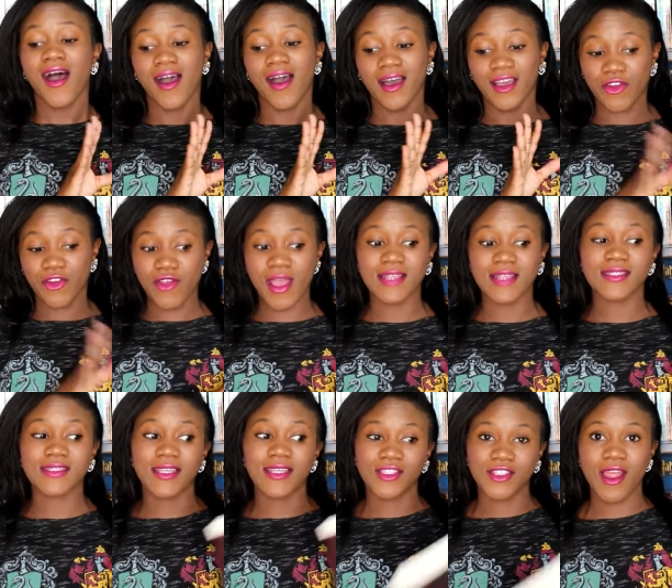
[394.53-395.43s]
uh,
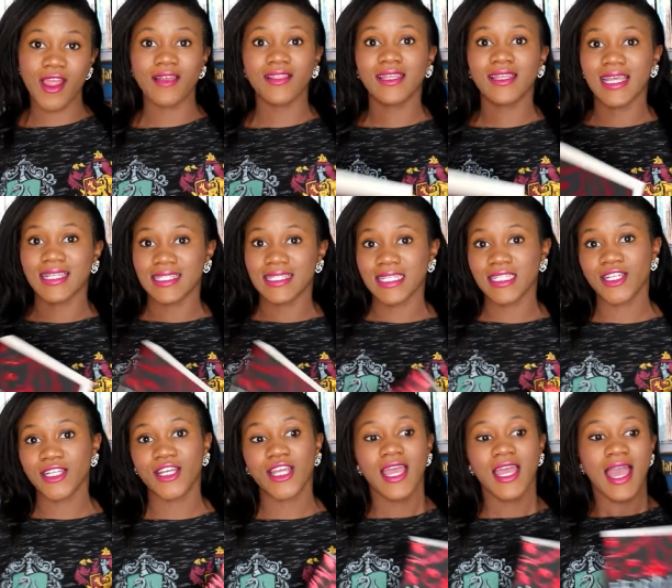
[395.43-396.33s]
Cress and Scarlet and
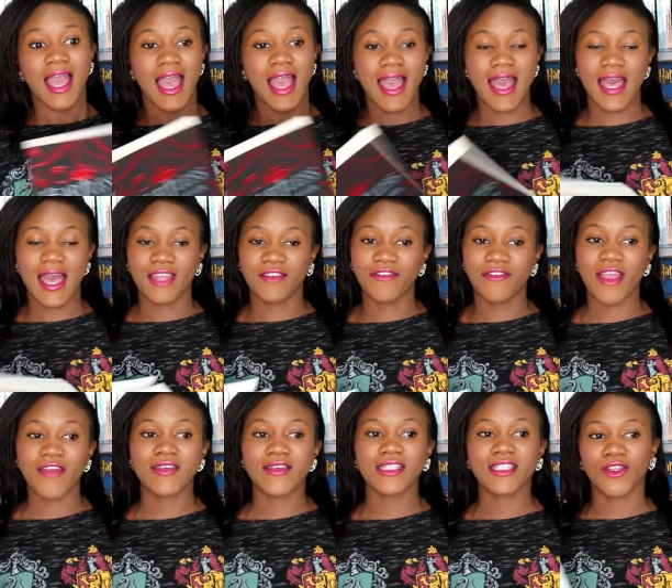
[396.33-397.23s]
Cinder and
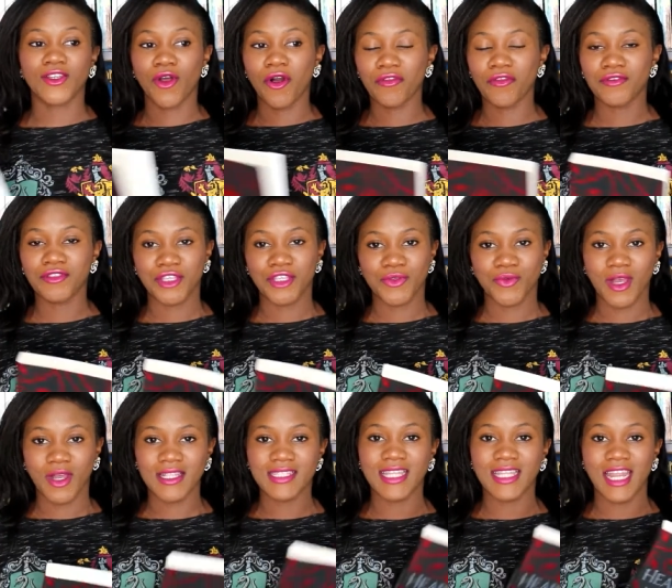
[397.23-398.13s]
Fairest and all those good
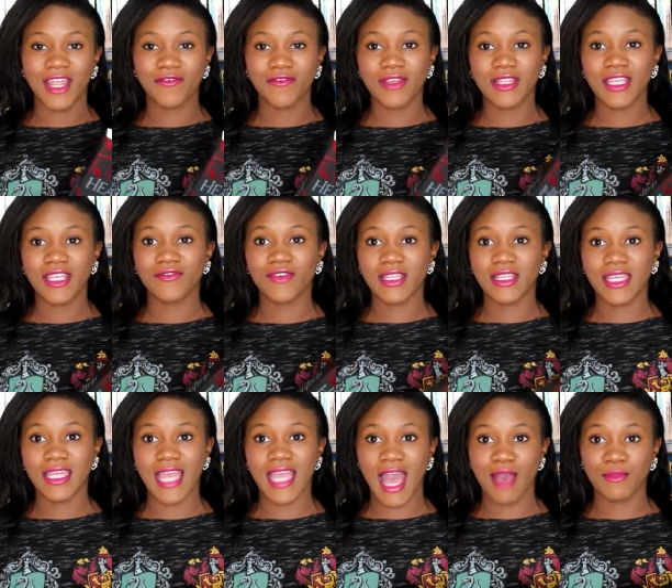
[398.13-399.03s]
ones that I really,
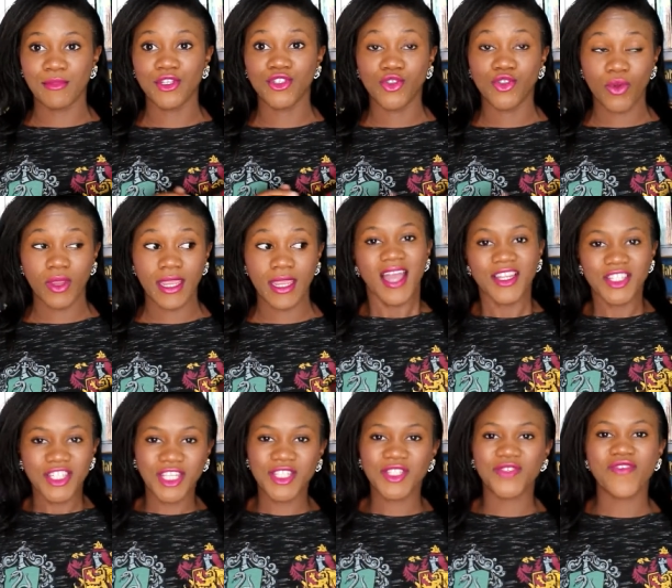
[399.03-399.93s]
really am enjoying. I
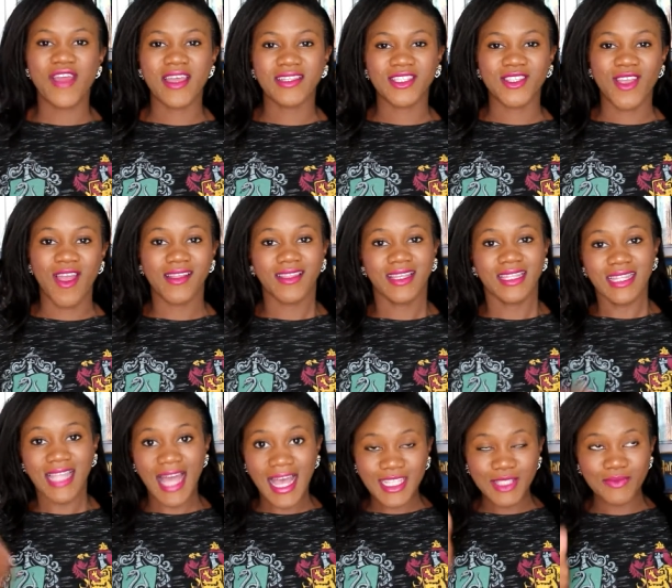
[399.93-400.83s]
just read Scarlet
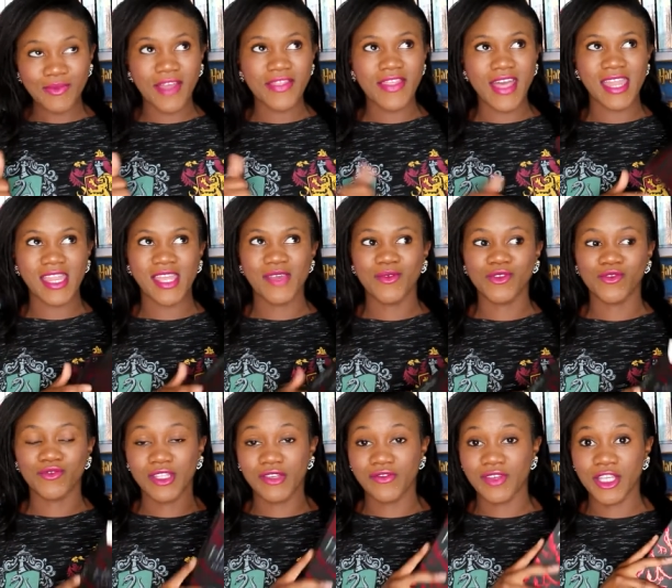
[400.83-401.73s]
last month and it was
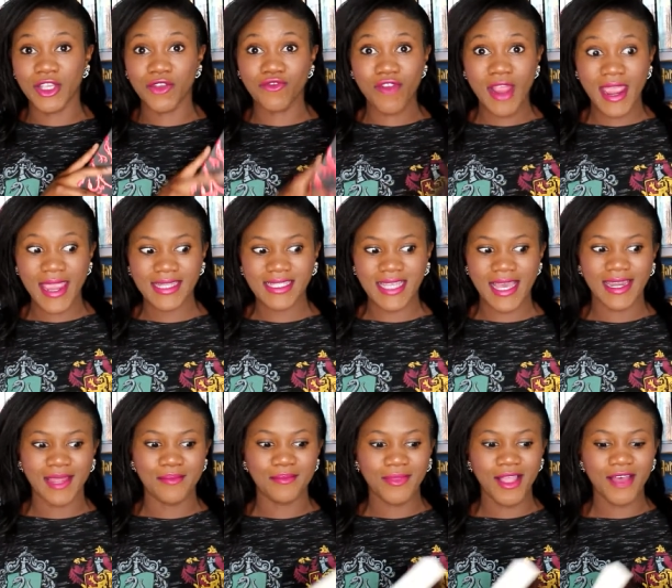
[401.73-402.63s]
really, really great
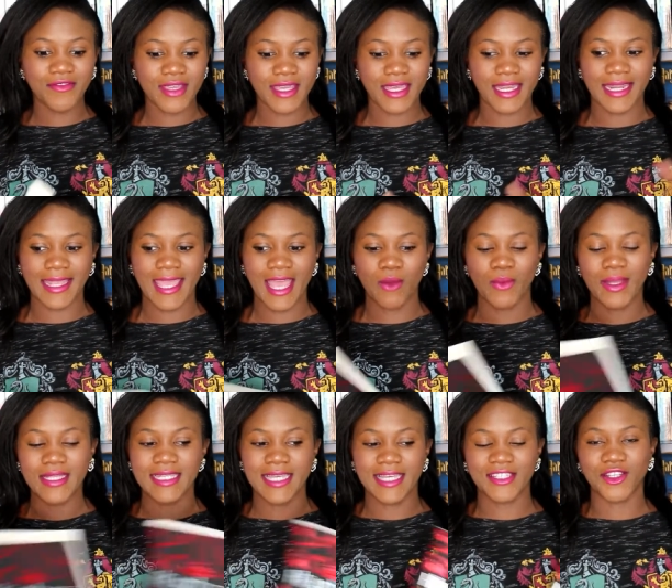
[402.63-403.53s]
and I'm loving it. I can't
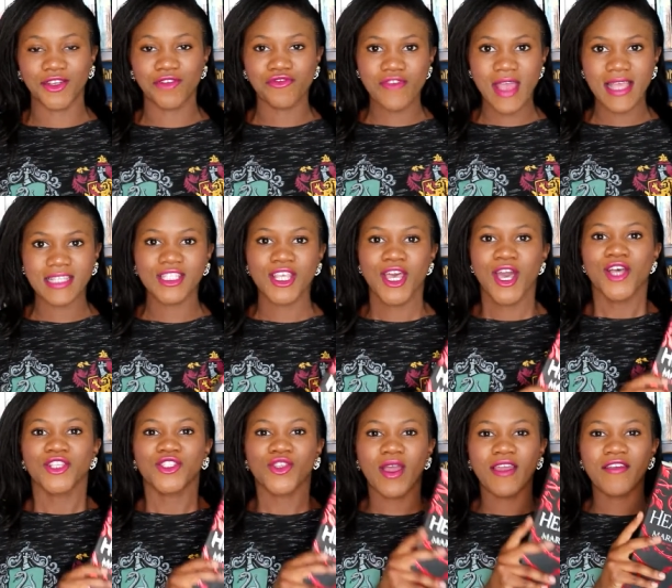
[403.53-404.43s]
wait to get to Cress.
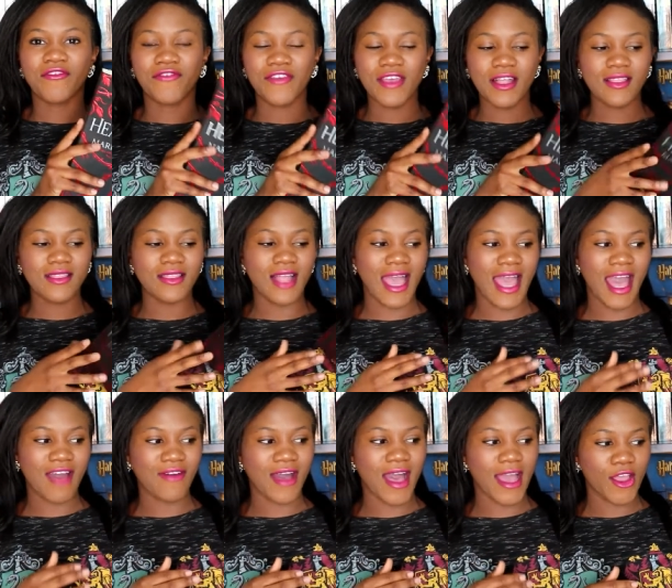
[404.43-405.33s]
So I feel I
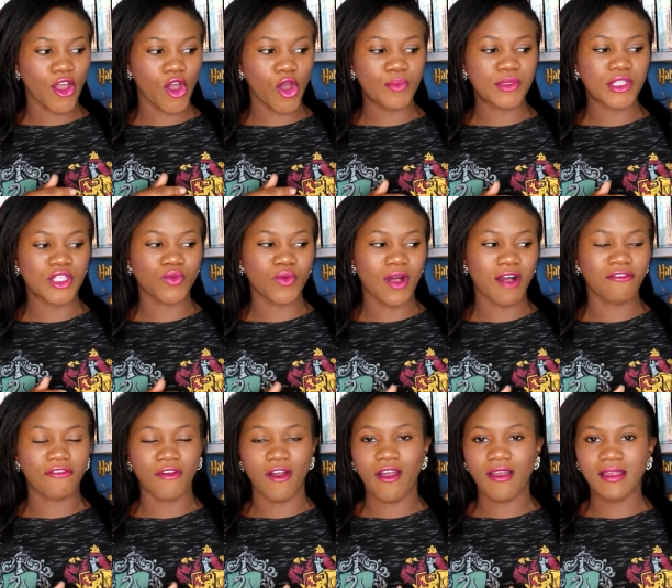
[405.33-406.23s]
have high hopes as
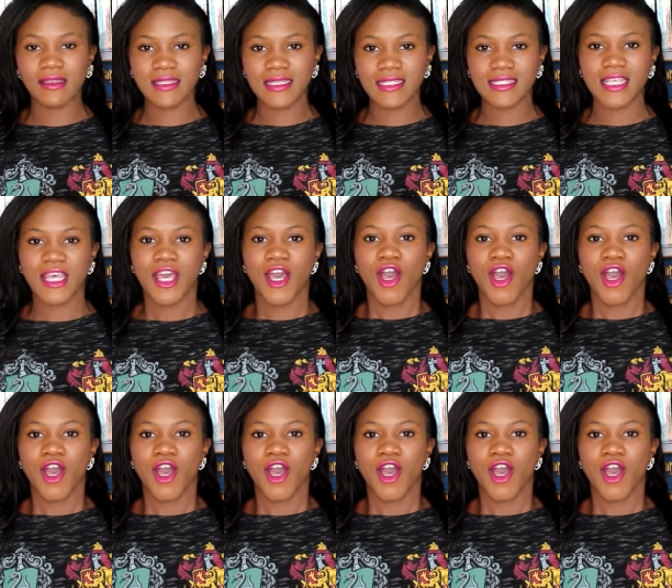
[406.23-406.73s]
well for Heartless.